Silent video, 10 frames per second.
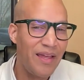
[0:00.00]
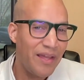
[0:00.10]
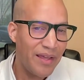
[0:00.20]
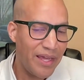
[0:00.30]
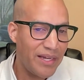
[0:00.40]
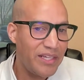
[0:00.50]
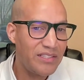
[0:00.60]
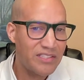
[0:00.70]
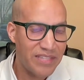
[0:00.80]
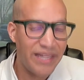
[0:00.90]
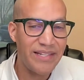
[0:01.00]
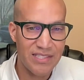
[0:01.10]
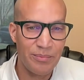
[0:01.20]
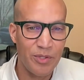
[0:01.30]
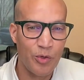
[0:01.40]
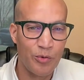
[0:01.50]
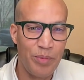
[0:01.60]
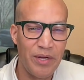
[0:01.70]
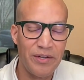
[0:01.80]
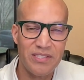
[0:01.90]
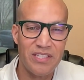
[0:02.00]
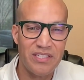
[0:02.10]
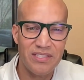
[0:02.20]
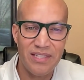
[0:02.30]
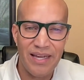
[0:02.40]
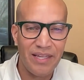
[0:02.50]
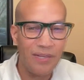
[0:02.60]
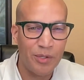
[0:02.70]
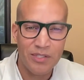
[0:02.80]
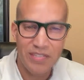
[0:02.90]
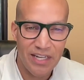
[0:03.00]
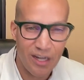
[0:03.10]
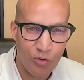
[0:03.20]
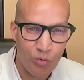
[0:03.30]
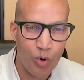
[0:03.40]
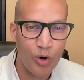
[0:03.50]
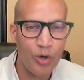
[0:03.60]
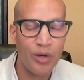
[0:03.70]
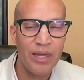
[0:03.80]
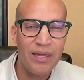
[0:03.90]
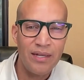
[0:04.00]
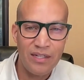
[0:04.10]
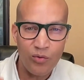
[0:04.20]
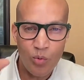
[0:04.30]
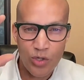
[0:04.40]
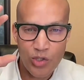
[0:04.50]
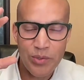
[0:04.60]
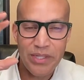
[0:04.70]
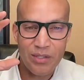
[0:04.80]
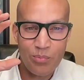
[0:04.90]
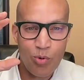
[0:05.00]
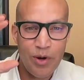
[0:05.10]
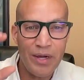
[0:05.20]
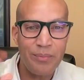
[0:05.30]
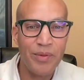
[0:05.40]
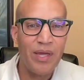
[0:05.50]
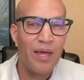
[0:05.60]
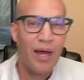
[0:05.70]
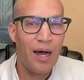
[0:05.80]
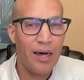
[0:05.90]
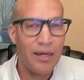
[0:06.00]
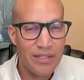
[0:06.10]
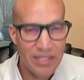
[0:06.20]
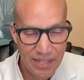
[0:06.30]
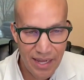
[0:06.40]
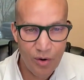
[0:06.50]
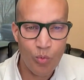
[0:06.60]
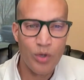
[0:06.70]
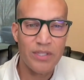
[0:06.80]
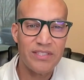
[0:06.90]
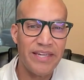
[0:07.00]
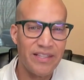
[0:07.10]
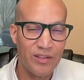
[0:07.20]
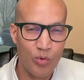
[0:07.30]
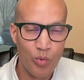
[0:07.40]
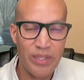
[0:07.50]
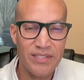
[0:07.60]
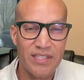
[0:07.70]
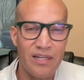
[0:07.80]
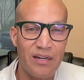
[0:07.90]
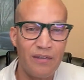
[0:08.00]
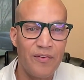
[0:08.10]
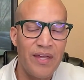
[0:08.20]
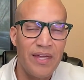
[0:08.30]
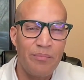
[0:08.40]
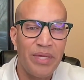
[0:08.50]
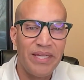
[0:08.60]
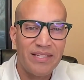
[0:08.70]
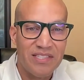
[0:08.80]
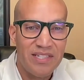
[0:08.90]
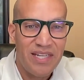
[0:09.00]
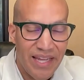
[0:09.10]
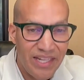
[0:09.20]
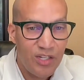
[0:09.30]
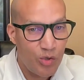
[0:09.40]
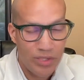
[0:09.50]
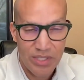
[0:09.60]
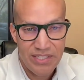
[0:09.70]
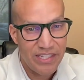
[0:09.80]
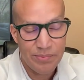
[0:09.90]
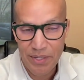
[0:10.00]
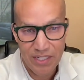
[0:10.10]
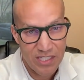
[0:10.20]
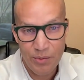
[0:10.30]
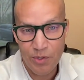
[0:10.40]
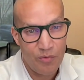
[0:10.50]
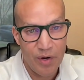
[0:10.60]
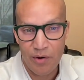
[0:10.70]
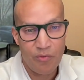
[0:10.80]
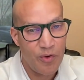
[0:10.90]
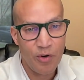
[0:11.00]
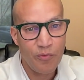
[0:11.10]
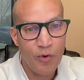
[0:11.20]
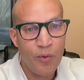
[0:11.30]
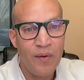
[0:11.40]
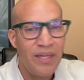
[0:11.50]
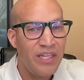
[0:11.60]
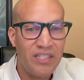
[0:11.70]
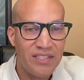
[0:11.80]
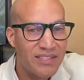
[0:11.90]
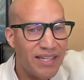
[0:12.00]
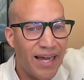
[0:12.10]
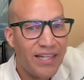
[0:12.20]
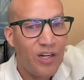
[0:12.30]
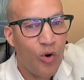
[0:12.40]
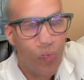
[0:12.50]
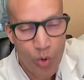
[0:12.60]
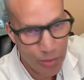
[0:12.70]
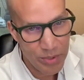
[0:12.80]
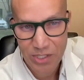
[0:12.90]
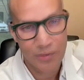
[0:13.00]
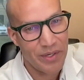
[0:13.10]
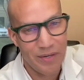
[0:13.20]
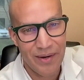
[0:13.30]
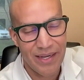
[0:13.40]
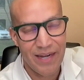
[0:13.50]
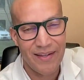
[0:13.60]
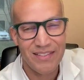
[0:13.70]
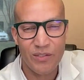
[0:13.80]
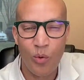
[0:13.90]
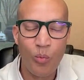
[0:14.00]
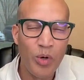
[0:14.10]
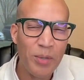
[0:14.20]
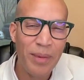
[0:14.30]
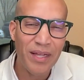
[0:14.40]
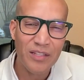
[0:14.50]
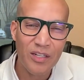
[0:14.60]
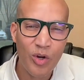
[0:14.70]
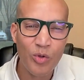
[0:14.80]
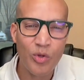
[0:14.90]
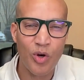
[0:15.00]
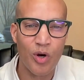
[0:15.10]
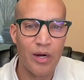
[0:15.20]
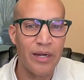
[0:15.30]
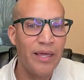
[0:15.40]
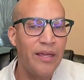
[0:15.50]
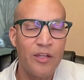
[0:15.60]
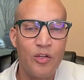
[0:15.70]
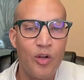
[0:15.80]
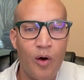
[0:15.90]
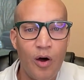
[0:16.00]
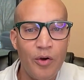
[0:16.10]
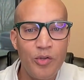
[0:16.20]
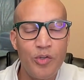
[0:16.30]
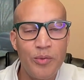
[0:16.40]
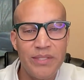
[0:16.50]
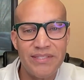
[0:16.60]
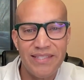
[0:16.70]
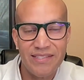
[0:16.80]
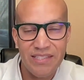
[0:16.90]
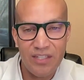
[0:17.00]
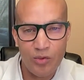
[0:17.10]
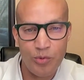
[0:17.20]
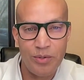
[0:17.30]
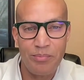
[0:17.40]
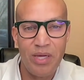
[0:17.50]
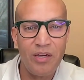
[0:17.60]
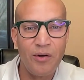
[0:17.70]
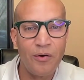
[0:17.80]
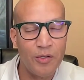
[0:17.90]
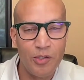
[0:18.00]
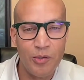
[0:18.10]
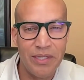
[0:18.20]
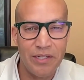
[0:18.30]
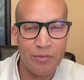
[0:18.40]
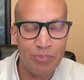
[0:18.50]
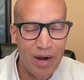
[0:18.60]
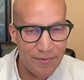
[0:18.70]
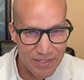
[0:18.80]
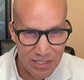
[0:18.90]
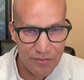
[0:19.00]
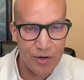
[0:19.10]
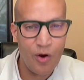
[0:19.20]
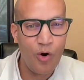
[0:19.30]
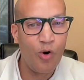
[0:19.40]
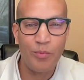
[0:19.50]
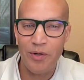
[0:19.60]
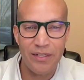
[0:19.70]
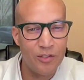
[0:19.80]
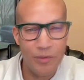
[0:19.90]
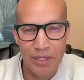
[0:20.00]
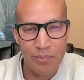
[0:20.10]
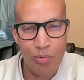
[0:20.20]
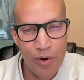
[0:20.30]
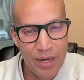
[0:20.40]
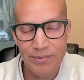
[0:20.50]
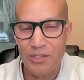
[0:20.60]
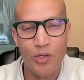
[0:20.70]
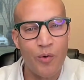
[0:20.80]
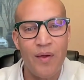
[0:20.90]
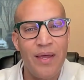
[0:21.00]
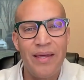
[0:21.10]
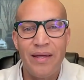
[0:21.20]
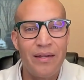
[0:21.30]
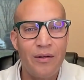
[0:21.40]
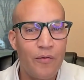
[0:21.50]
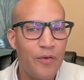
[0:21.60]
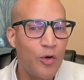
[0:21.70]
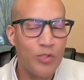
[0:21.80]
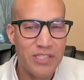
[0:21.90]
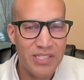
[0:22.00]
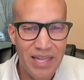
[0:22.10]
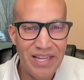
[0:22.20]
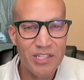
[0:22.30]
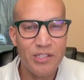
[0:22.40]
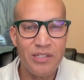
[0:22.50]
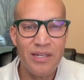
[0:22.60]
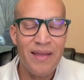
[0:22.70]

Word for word: and he stated some of those barriers, such as not able to take off work, didn't want to drink the prep, uh, did not want to take the risk of being sedated during the test because he was very fearful. He just said, I don't want to be screened right now. I said, Well, what about the Guard? You know, all you do is they send it through the mail, you do it in your privacy of your home, you don't have to do any preps, no, no, no sedation.